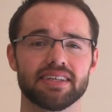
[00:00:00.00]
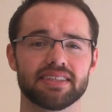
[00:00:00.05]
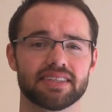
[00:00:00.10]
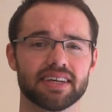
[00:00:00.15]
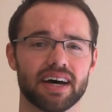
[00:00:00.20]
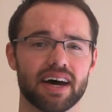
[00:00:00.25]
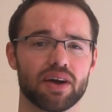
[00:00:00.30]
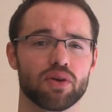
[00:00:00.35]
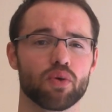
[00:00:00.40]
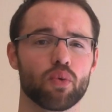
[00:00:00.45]

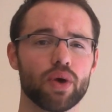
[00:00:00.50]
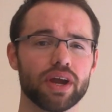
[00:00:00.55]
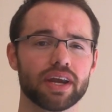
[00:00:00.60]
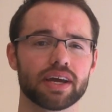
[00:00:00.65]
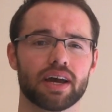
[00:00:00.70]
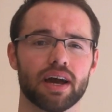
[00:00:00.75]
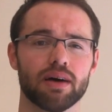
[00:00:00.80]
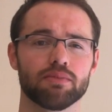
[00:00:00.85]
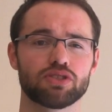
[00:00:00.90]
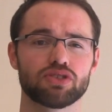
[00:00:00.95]
design when
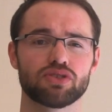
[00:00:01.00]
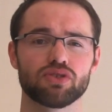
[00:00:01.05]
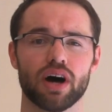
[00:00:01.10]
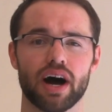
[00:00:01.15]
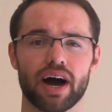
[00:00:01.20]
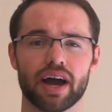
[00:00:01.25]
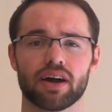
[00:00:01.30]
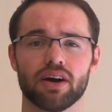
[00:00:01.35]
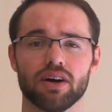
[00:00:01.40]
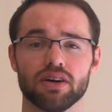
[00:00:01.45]
it comes to
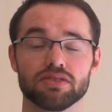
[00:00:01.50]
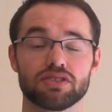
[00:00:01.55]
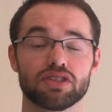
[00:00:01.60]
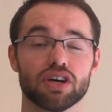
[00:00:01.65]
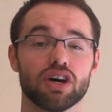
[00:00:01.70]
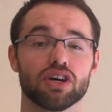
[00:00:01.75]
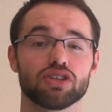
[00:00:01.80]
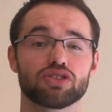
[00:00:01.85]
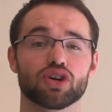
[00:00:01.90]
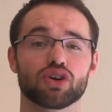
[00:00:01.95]
icons,
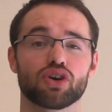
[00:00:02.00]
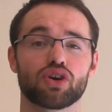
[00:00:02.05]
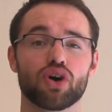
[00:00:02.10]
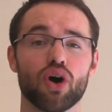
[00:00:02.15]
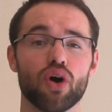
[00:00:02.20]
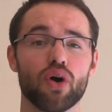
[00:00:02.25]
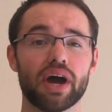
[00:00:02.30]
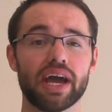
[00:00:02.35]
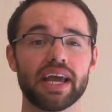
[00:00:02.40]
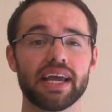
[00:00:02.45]
so
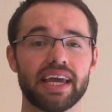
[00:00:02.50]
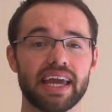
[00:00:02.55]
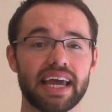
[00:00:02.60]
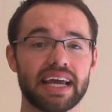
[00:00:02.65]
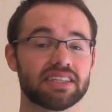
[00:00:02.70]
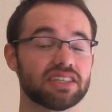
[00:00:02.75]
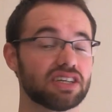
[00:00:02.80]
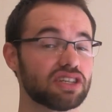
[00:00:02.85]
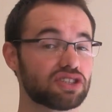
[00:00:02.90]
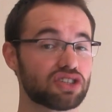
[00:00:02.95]
go and
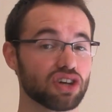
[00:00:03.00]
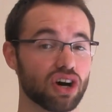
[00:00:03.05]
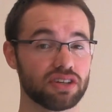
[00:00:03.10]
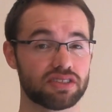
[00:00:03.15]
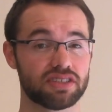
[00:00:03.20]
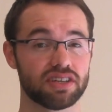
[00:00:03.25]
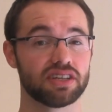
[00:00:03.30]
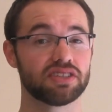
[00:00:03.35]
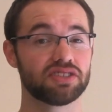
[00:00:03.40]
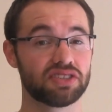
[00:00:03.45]
get
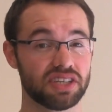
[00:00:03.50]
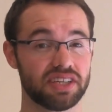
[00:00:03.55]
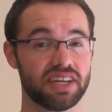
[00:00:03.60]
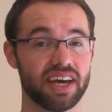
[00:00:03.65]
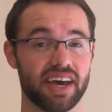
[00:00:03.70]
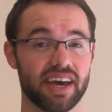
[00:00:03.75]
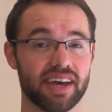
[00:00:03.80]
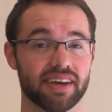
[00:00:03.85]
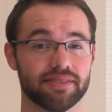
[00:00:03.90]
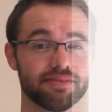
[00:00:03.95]
DOT
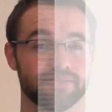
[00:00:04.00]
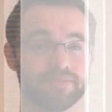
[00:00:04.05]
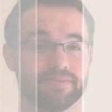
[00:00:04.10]
today.